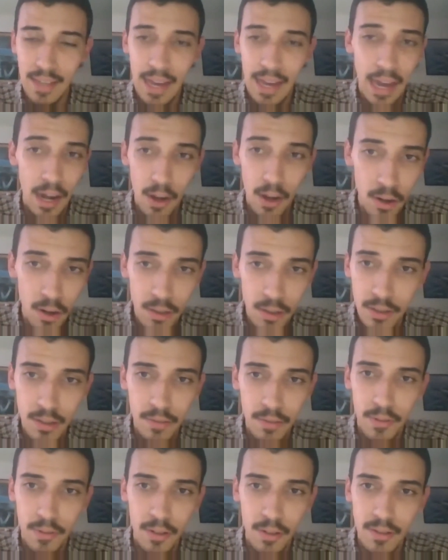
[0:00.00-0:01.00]
a lot
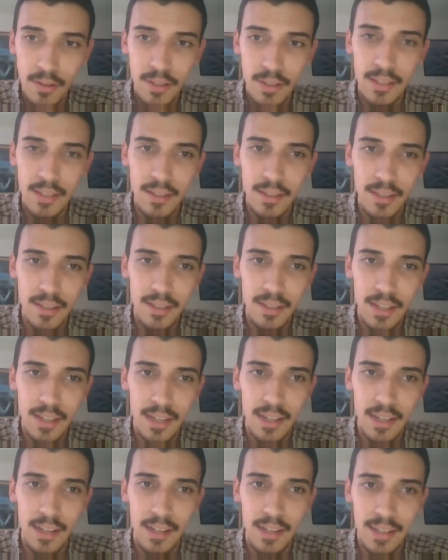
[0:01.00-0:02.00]
of content
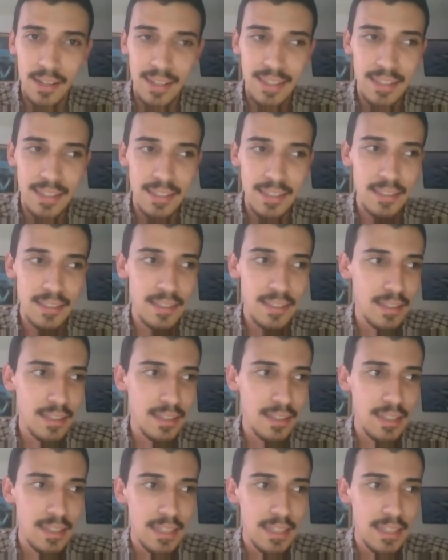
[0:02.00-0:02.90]
in